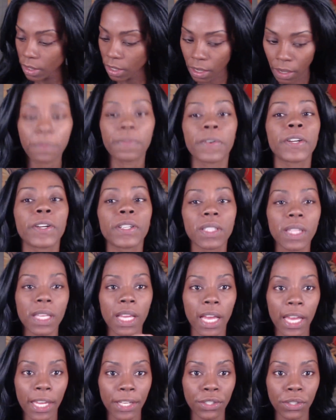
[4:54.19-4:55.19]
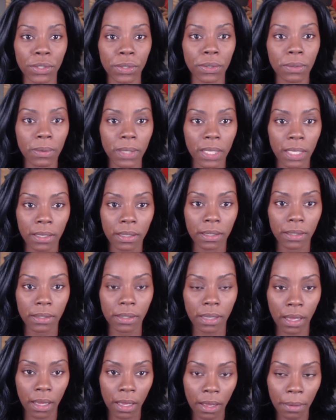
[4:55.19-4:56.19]
First thing I do is
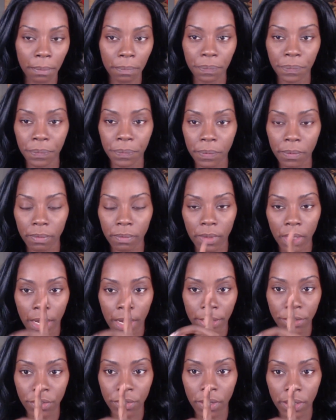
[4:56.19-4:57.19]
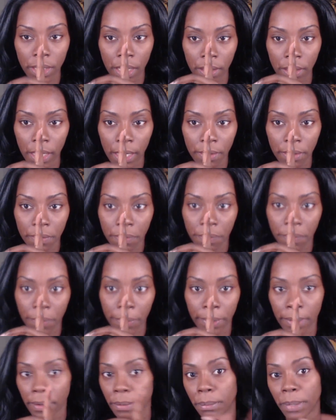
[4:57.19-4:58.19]
I draw the outline
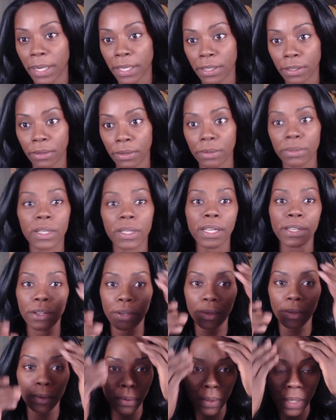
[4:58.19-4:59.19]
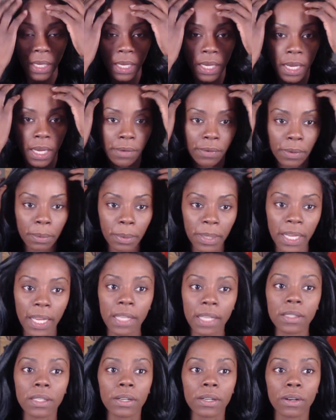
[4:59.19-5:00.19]
for my nose. I know everybody
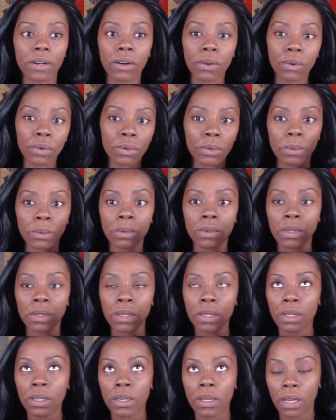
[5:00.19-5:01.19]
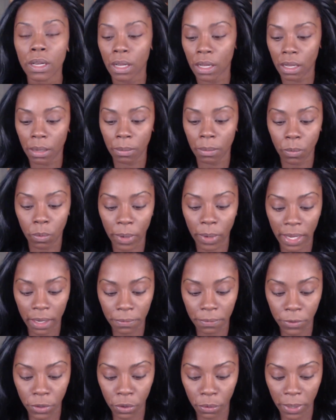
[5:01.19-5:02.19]
has their own way
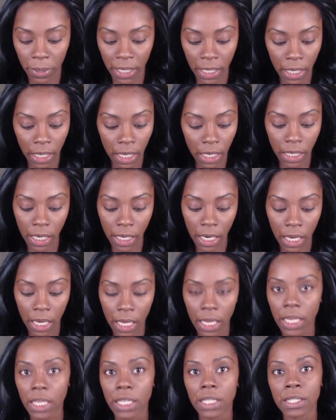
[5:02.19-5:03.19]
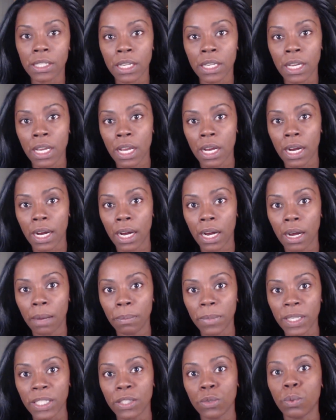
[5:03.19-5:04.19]
of doing it, and
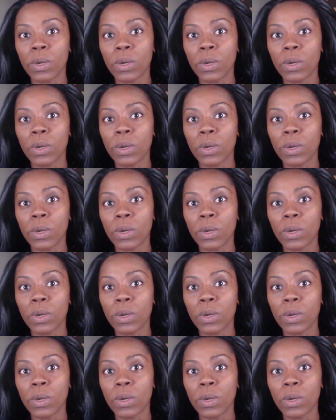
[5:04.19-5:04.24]
it's